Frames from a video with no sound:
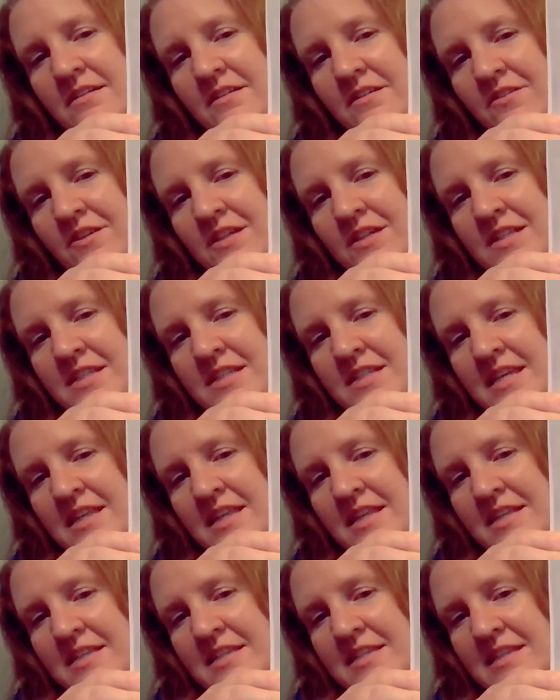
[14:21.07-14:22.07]
you can see
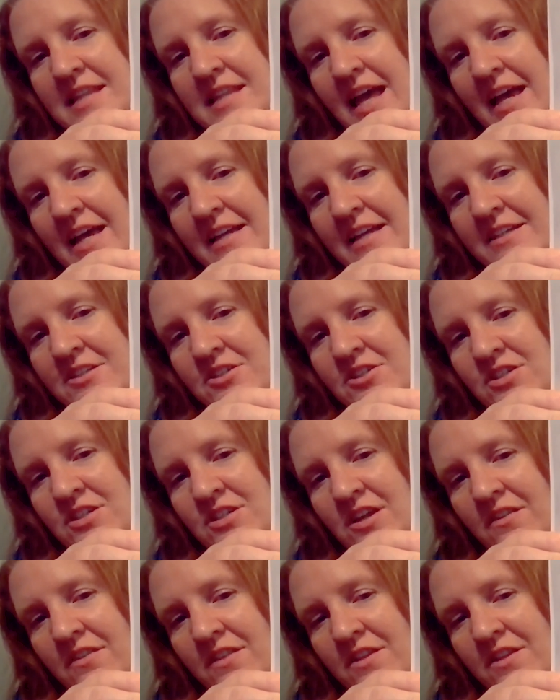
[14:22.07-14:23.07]
the sledge
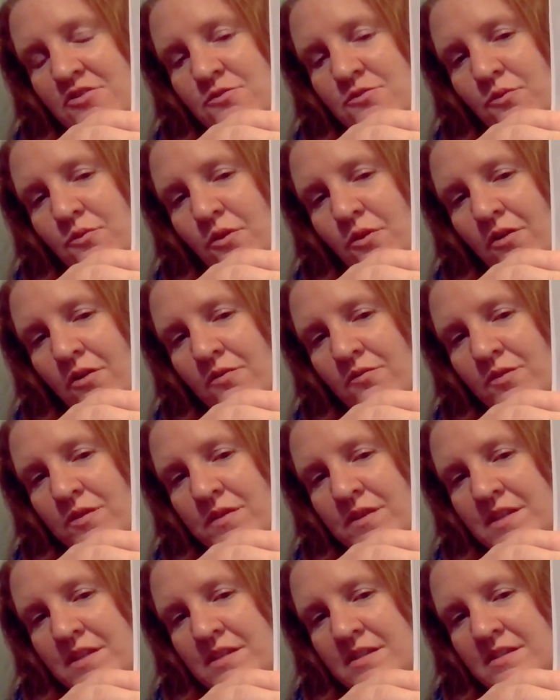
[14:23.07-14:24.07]
and the dwarf
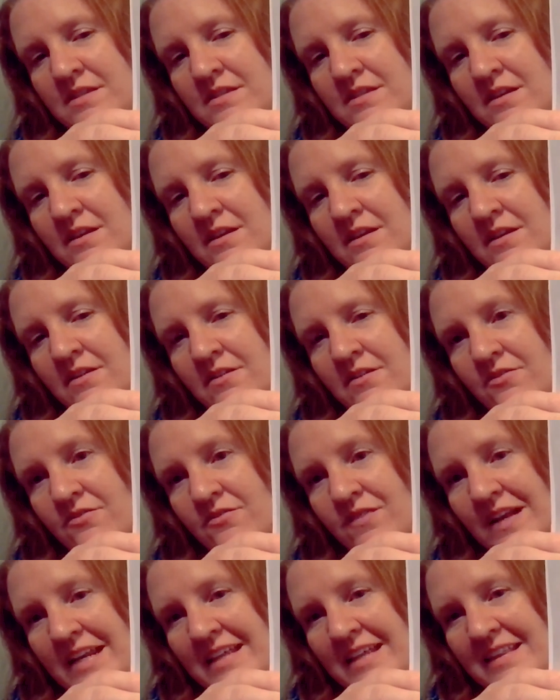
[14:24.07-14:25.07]
with his
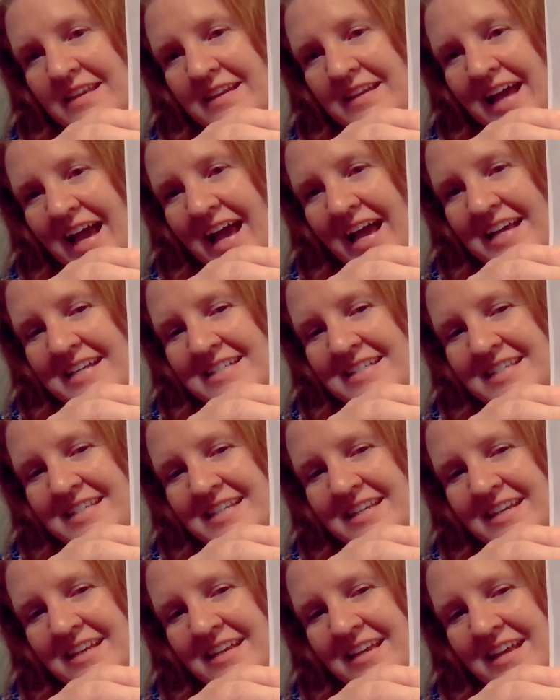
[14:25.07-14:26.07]
funny little hat,
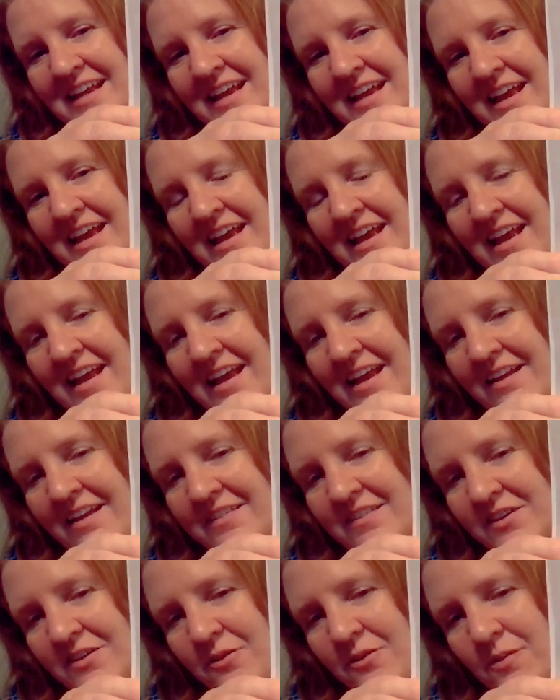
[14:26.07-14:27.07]

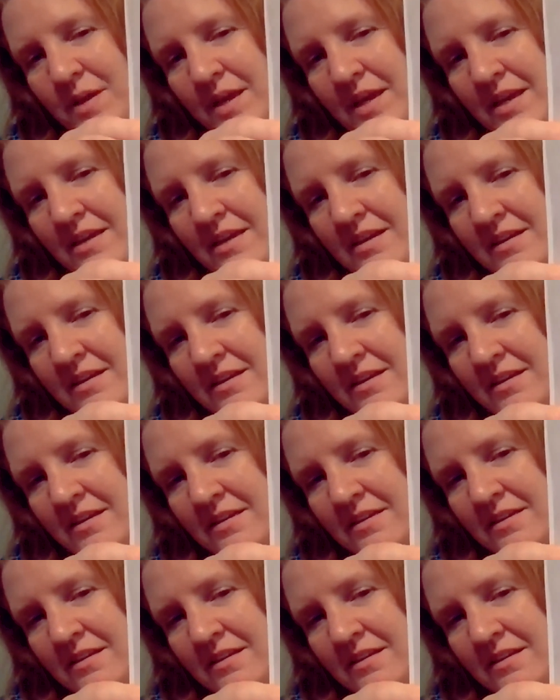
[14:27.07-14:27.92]
and the queen/white